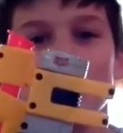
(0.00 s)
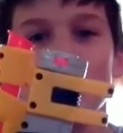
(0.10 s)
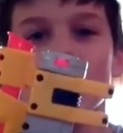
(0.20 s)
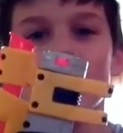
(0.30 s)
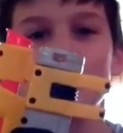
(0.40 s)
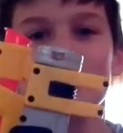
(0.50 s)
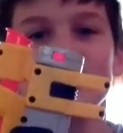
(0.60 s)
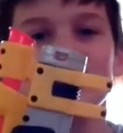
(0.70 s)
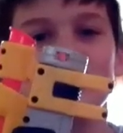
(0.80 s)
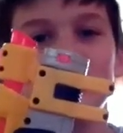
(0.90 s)
you have to
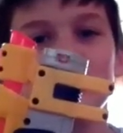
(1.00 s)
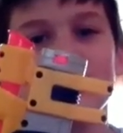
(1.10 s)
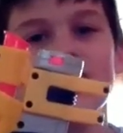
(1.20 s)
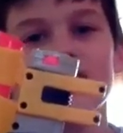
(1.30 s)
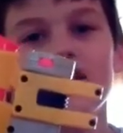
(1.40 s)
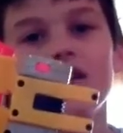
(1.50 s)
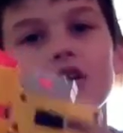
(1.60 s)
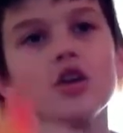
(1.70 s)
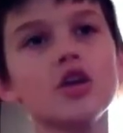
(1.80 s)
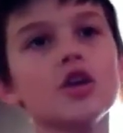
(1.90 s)
press the trigger.
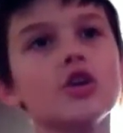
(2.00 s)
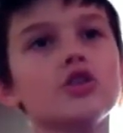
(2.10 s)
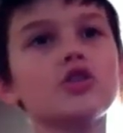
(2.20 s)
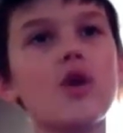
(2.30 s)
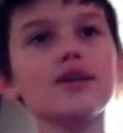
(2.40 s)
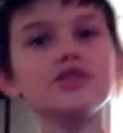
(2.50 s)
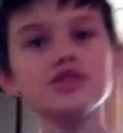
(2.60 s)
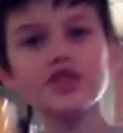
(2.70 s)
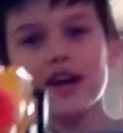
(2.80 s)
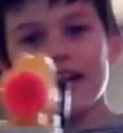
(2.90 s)
So as you're
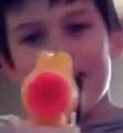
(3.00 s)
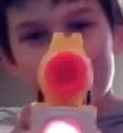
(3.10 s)
trying to